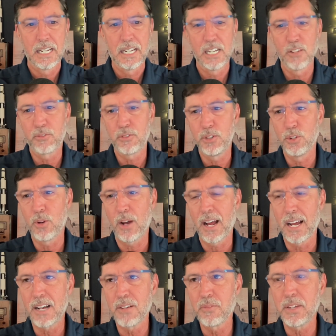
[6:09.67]
If you
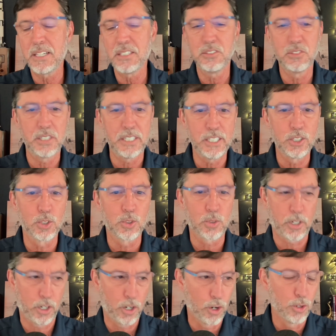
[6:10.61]
have a deal
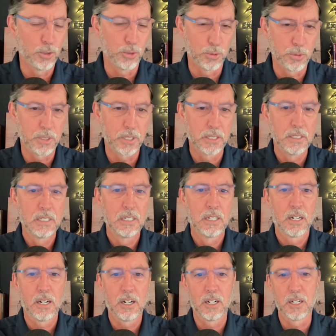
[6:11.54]
code,
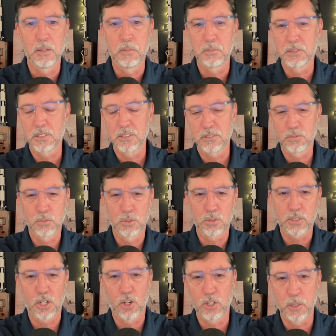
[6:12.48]

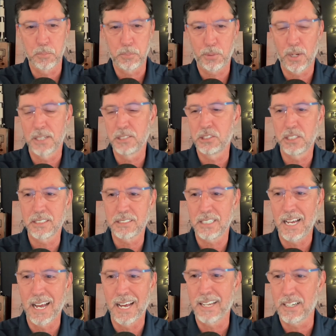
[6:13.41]
we'll call it Project
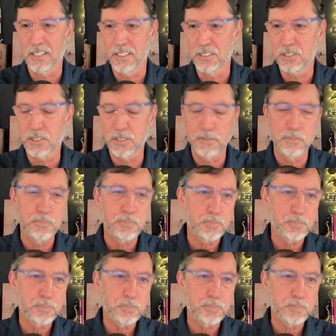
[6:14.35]
Atlas